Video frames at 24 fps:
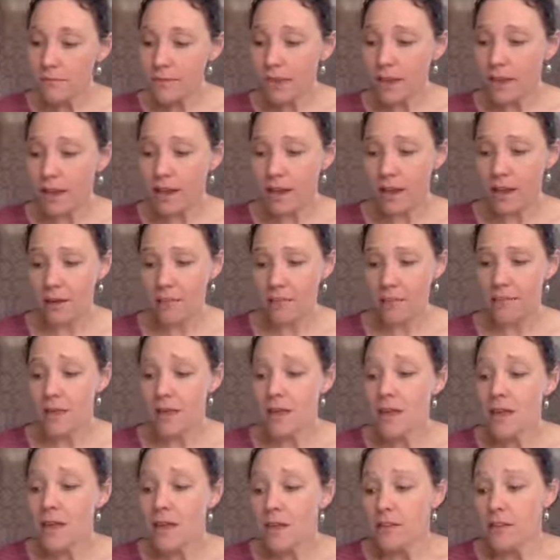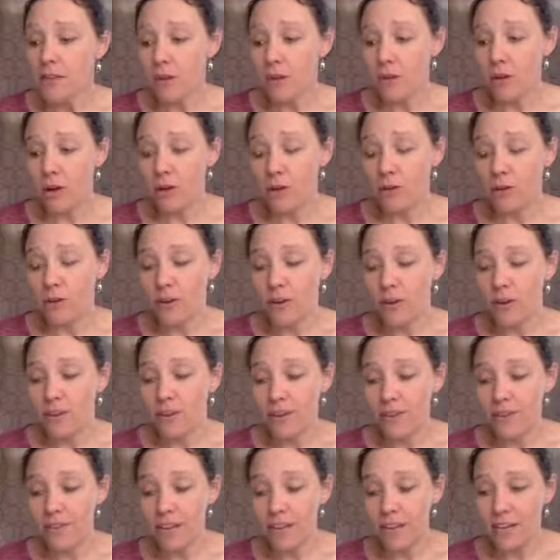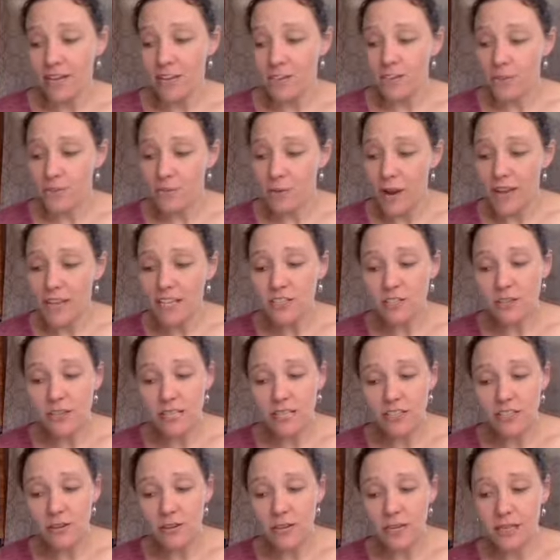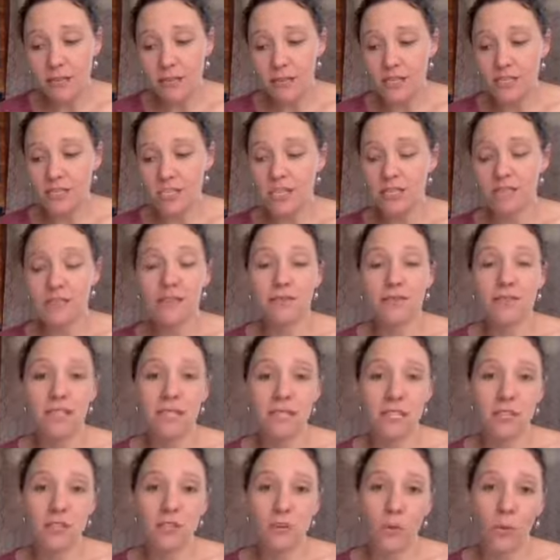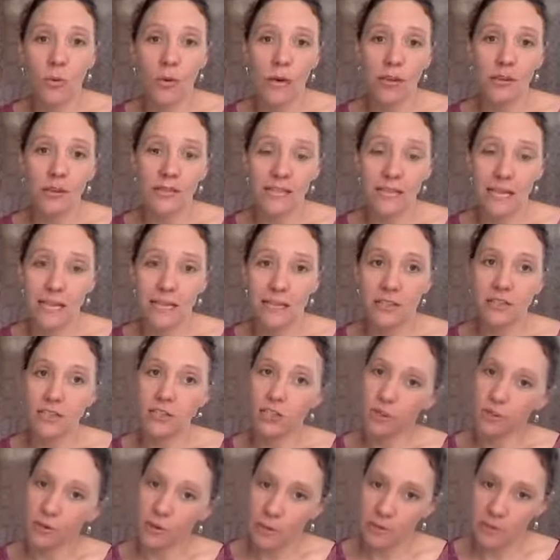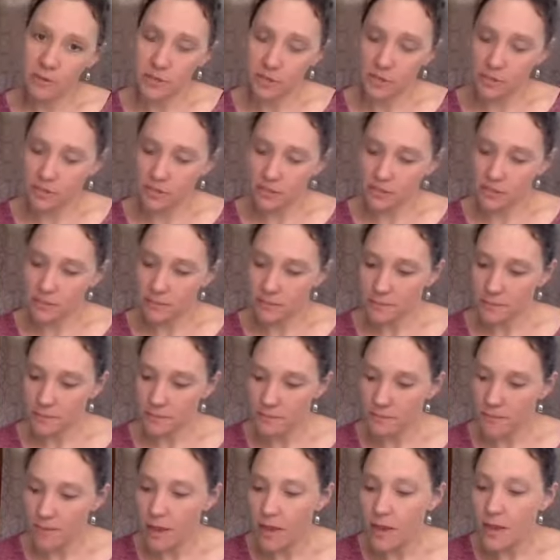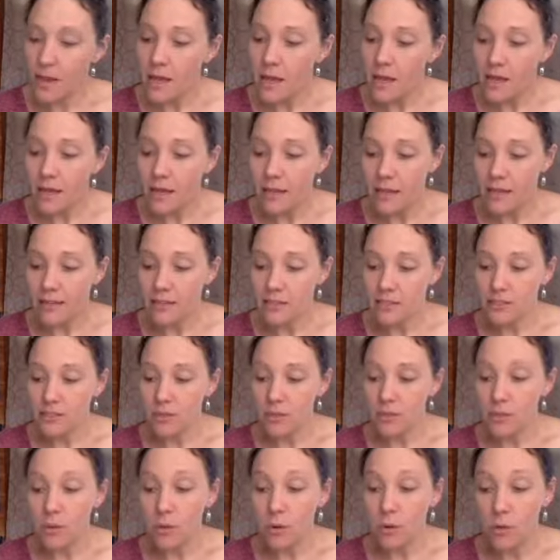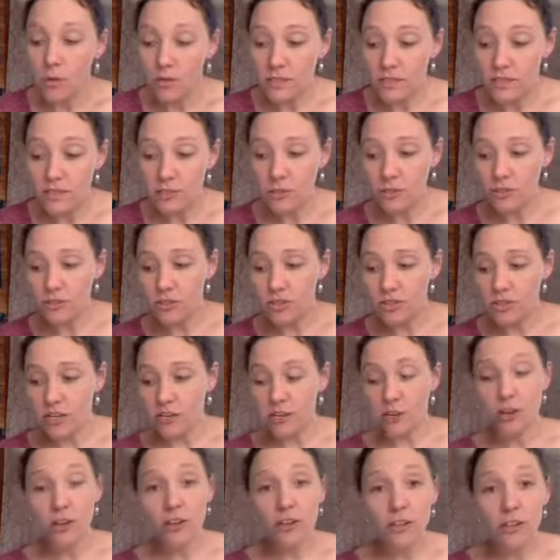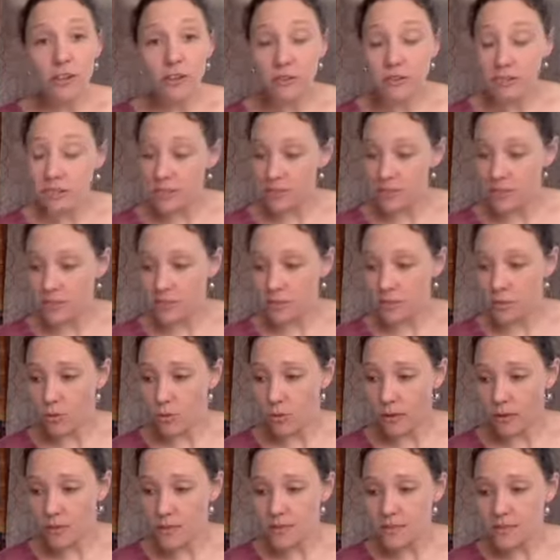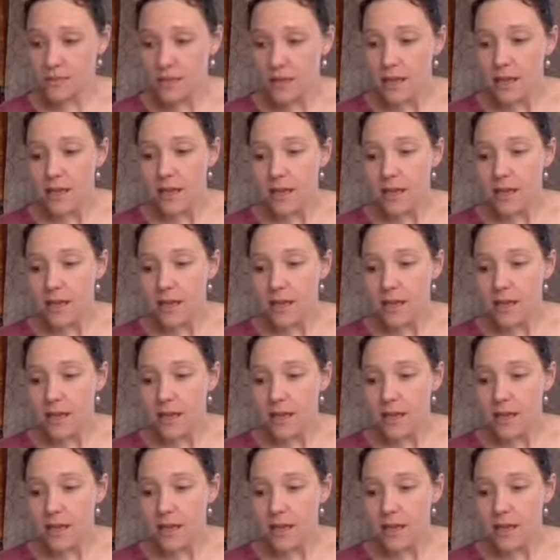There are over 1,100 direct or indirect mentions of essential oils in scriptures. Okay, so some of the oldest cultures on earth used essential oils.